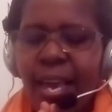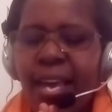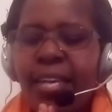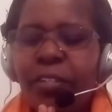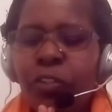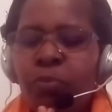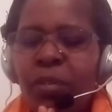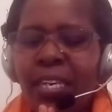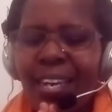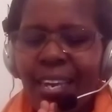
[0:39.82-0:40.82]
and to
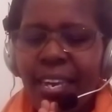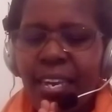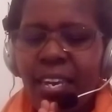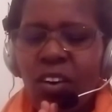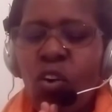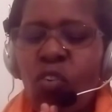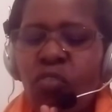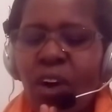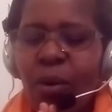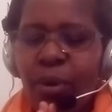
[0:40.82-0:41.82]
be King of
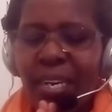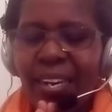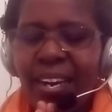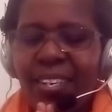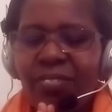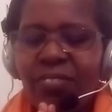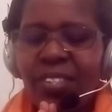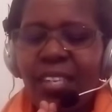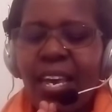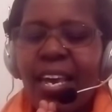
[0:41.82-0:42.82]
our lives.
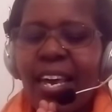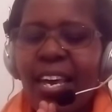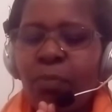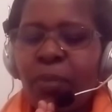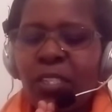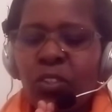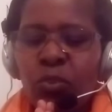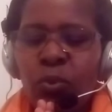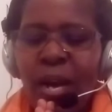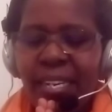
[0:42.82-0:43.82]
Help us to
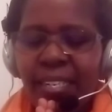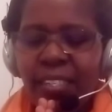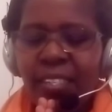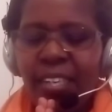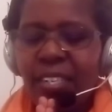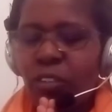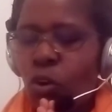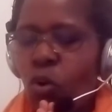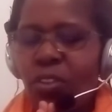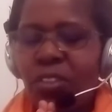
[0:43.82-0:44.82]
understand
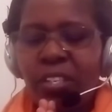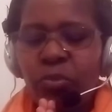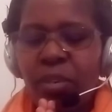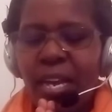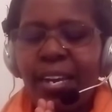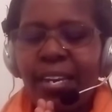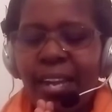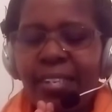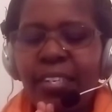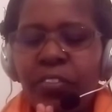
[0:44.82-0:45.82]
all that we are
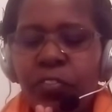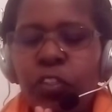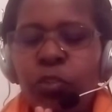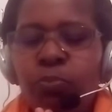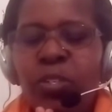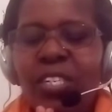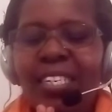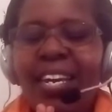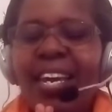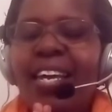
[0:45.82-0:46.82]
learning this morning.
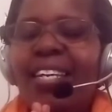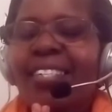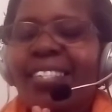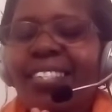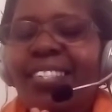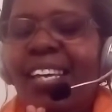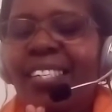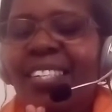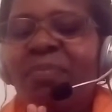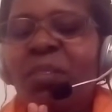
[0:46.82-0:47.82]
In Jesus'
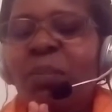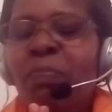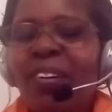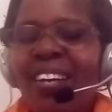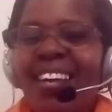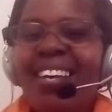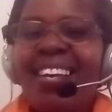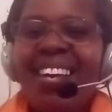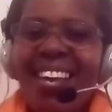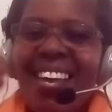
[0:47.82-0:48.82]
name we pray,
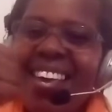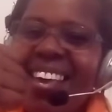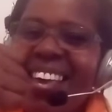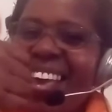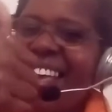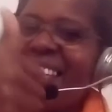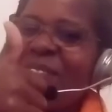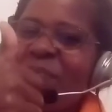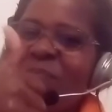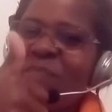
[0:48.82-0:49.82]

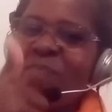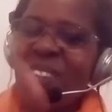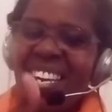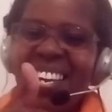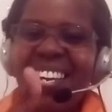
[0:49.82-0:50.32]
amen.